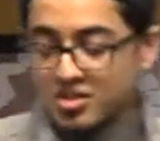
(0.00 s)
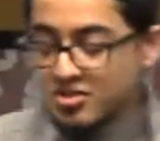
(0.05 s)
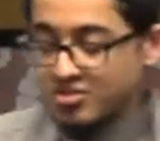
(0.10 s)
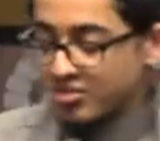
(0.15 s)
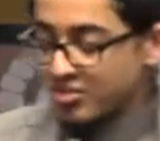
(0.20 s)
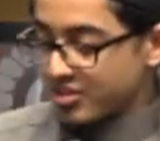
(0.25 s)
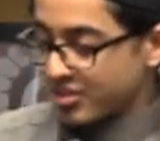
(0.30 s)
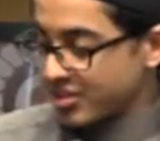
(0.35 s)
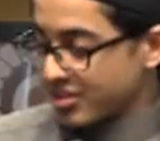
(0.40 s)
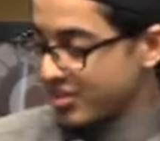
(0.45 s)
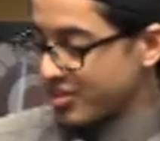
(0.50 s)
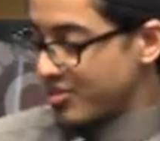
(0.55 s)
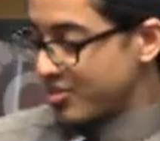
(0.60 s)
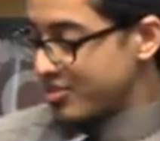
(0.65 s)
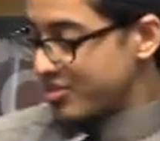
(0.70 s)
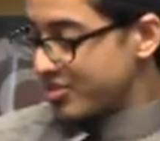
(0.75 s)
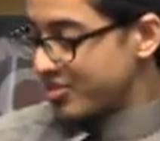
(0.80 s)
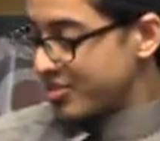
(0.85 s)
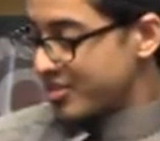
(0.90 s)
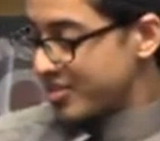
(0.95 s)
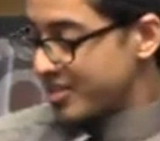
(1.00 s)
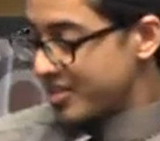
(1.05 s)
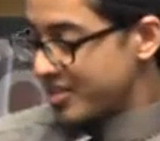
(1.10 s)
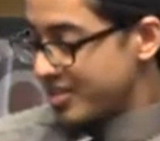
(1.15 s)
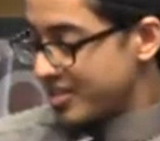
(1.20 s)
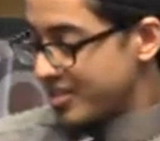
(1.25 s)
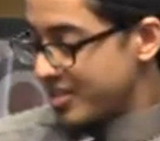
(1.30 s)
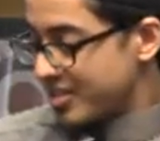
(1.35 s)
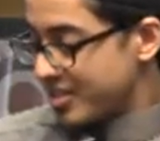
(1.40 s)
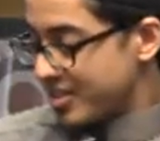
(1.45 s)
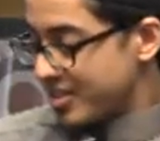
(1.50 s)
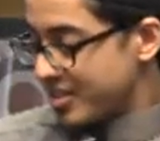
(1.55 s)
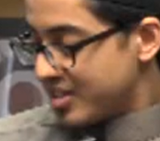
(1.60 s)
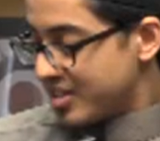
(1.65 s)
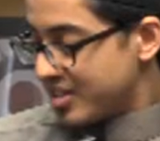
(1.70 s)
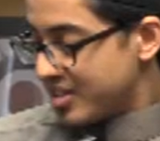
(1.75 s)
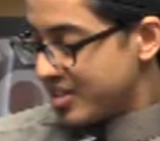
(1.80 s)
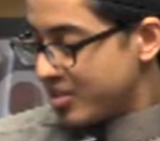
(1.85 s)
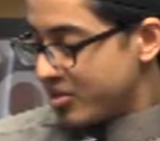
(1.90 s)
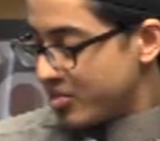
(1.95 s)
So the king goes,
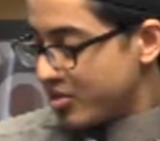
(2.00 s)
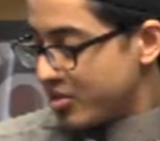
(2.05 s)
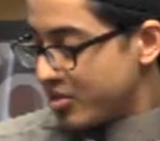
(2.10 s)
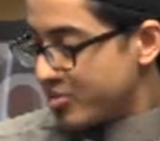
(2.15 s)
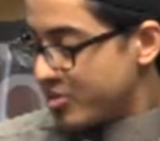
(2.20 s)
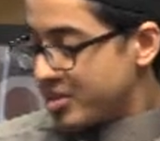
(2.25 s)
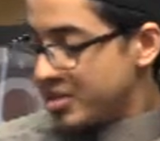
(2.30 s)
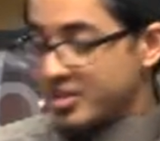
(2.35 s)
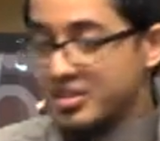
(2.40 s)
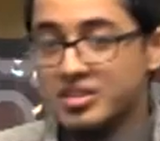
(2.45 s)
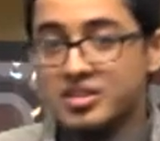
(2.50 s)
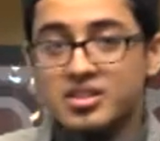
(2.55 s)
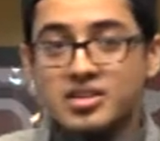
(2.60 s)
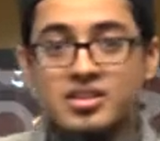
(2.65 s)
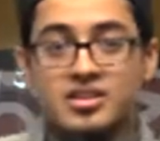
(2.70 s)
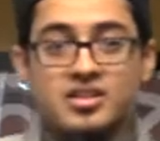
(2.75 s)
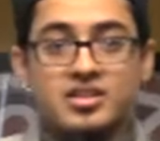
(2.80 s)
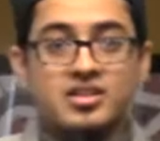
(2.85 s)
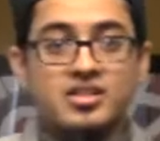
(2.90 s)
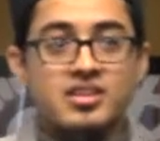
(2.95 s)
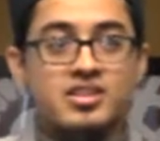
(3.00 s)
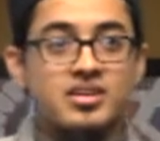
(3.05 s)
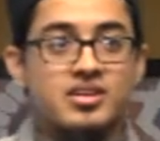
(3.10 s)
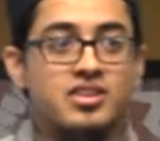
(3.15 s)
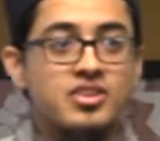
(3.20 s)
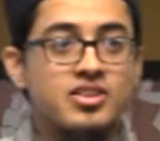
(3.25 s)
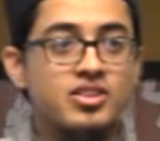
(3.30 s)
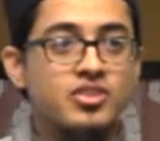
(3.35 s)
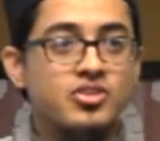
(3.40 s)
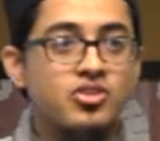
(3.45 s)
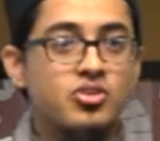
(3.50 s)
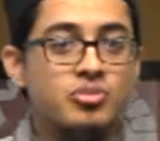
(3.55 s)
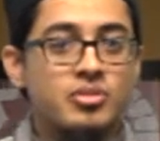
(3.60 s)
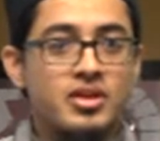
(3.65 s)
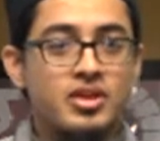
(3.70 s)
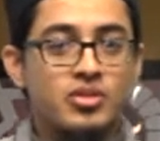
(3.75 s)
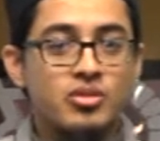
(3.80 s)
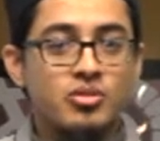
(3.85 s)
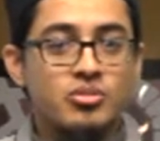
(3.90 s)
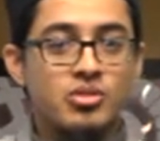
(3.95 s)
what do you mean? You're
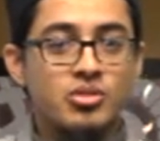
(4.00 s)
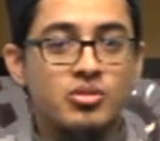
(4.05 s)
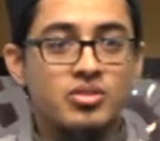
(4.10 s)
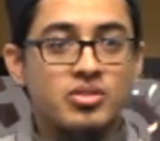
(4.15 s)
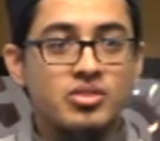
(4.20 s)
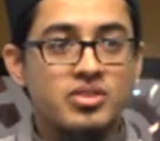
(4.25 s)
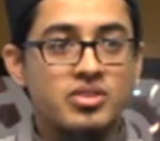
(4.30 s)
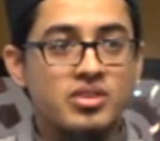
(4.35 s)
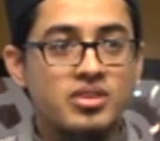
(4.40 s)
Malakul Maut.